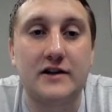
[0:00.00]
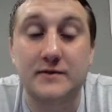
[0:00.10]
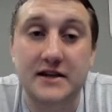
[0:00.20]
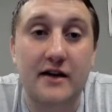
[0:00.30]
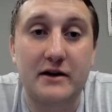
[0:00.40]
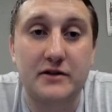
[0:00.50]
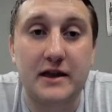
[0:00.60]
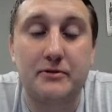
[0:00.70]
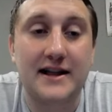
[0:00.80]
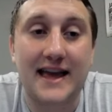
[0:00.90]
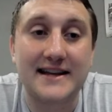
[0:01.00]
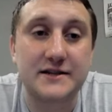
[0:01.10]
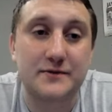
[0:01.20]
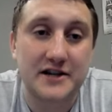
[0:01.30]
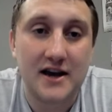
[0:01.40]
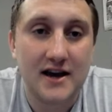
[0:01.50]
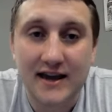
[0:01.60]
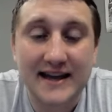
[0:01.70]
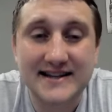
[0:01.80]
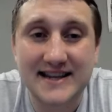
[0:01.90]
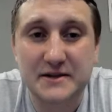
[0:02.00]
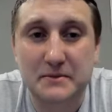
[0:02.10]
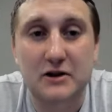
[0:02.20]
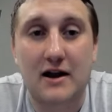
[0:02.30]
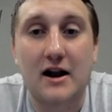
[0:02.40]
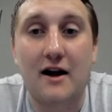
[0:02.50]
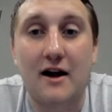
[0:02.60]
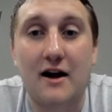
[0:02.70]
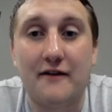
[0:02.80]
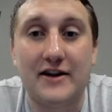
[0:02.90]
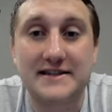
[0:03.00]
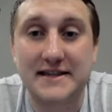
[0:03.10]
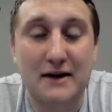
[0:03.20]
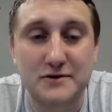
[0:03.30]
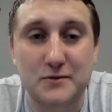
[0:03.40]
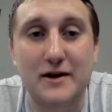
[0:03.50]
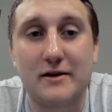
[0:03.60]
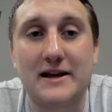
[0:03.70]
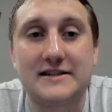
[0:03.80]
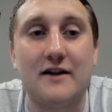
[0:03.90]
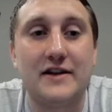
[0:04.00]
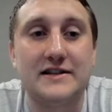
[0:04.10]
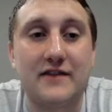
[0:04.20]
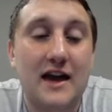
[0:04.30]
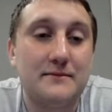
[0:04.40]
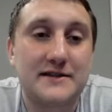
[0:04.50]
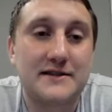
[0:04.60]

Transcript: We saw that when they played Kansas, which Kansas hasn't been a great offense, and that was one of their best offensive games.